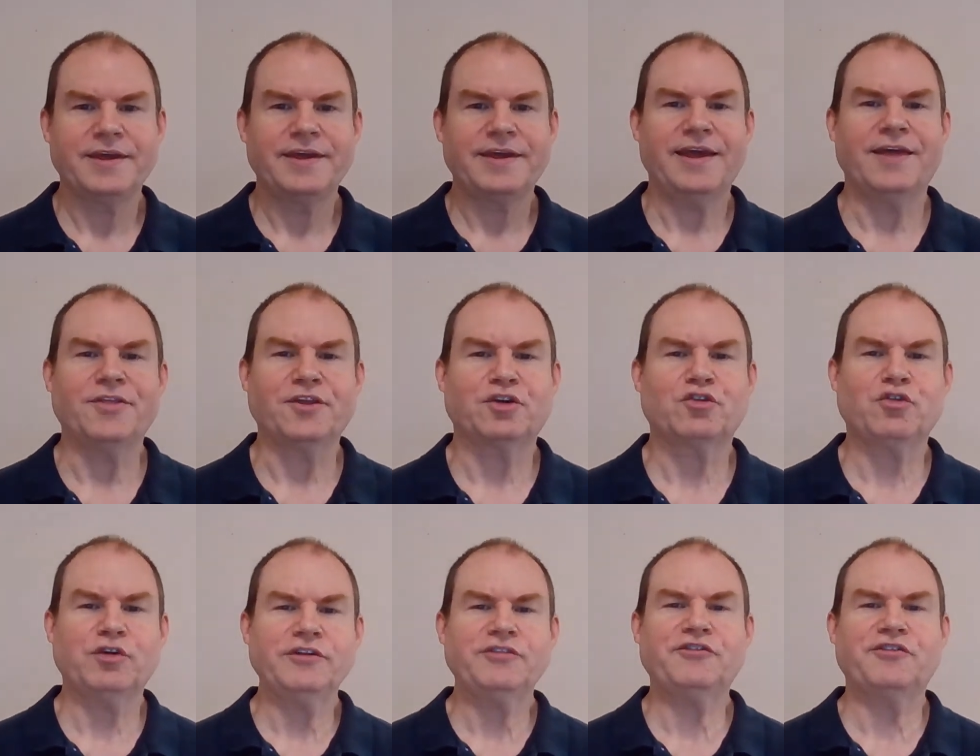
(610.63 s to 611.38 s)
And the
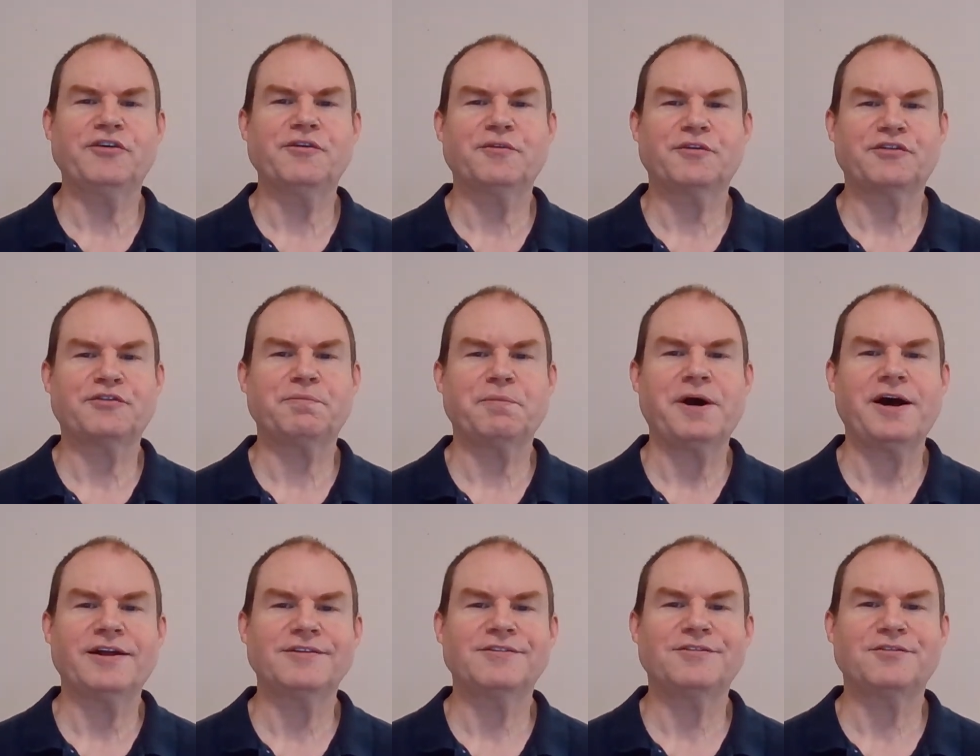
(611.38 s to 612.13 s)
Christian
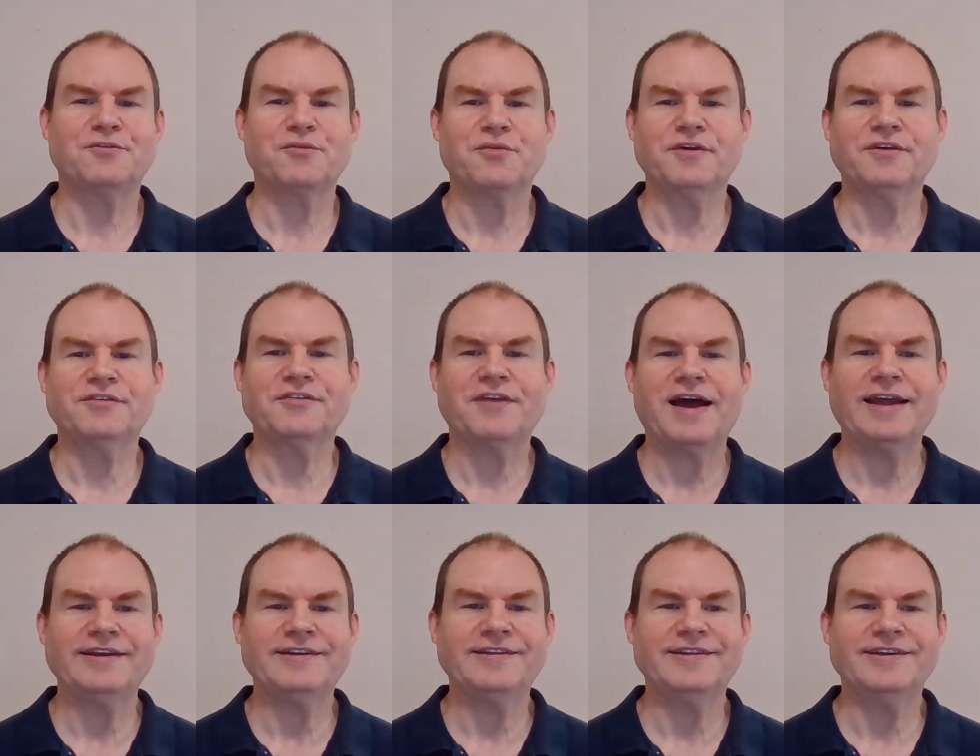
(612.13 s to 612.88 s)
response to this
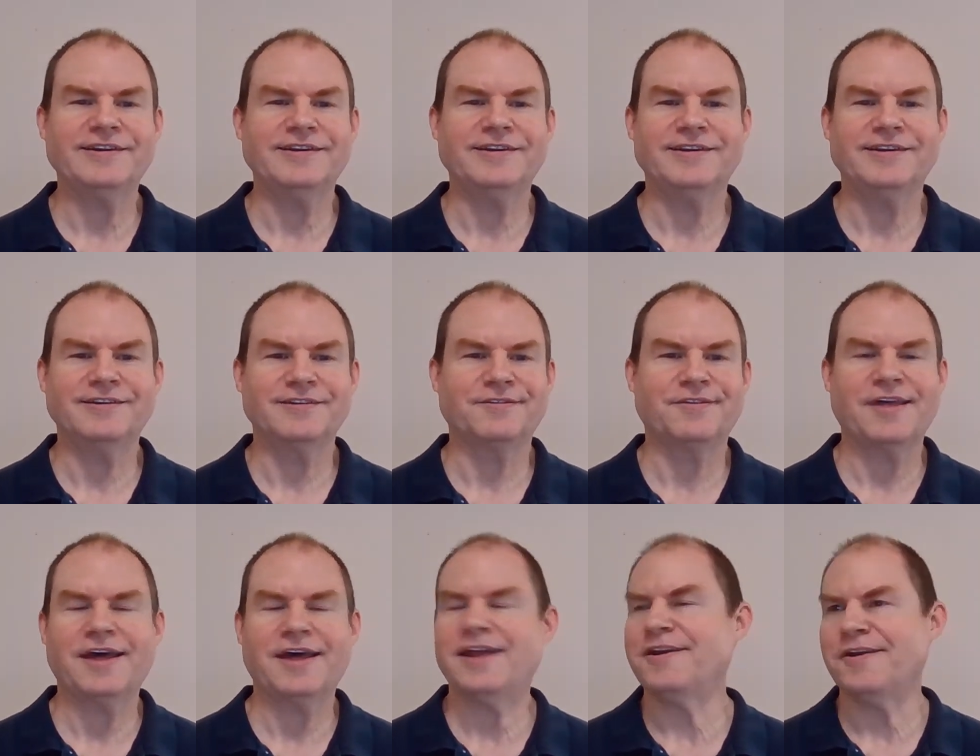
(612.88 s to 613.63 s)
idea is
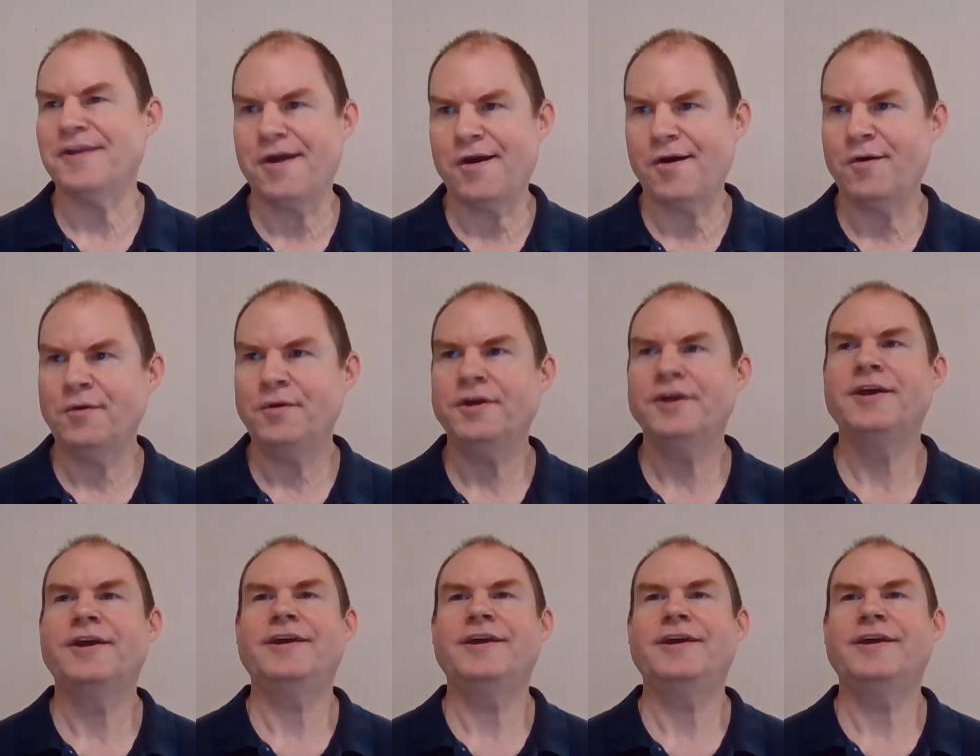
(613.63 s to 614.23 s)
that no,